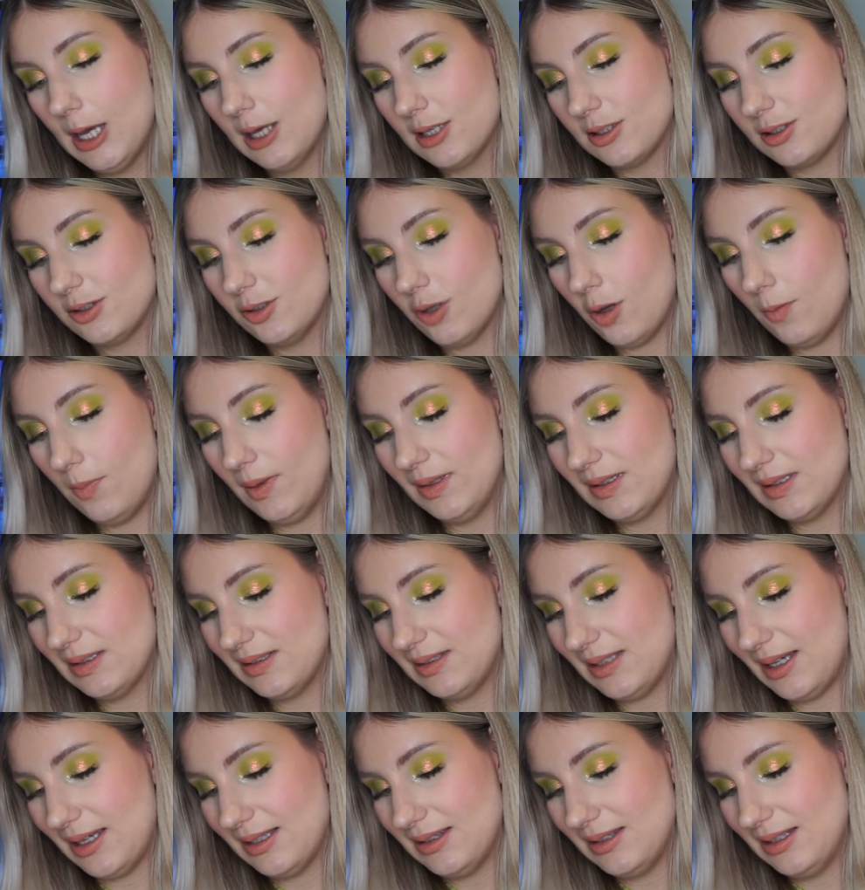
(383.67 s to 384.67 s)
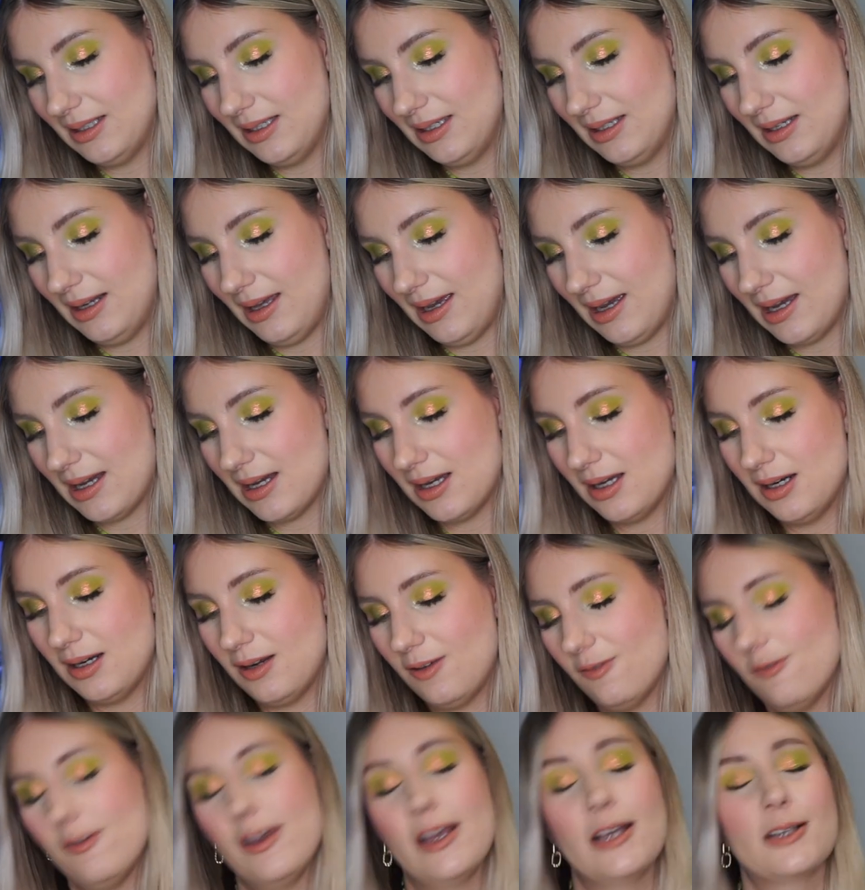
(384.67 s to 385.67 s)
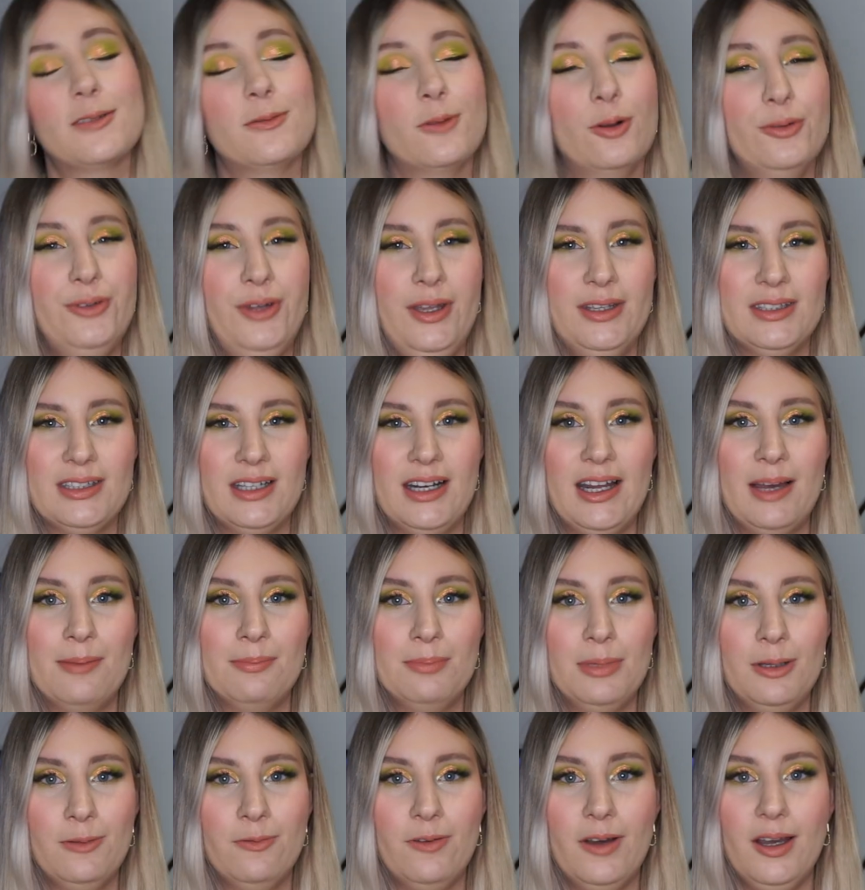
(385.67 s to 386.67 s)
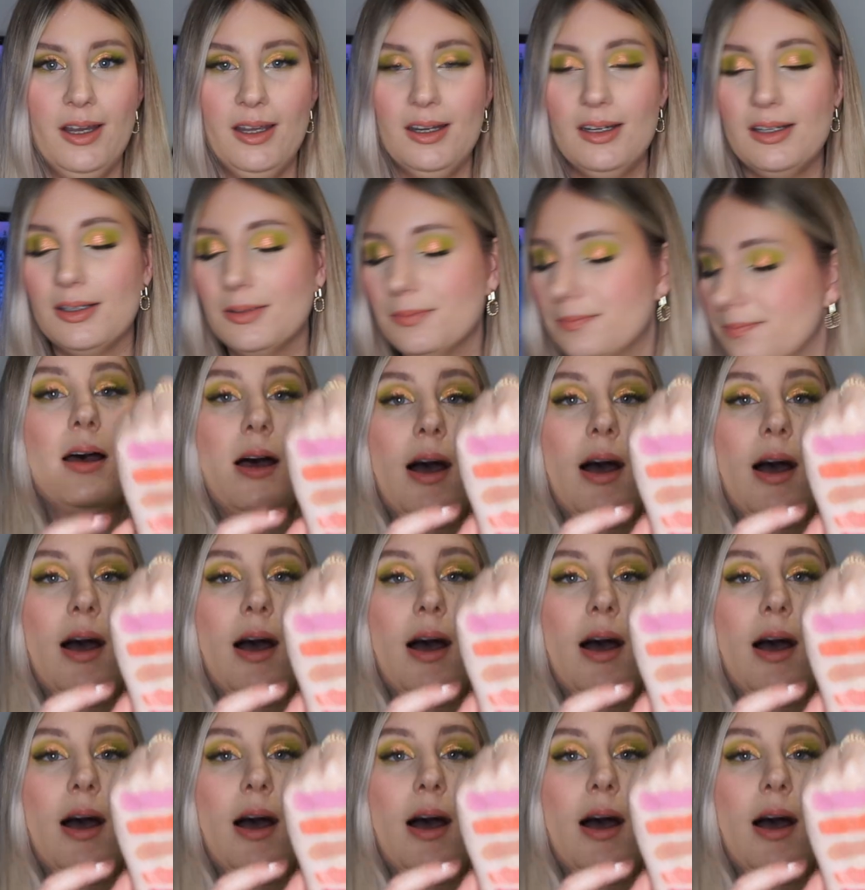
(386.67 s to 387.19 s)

Snob is a satin and Vegas Vault is an amplified.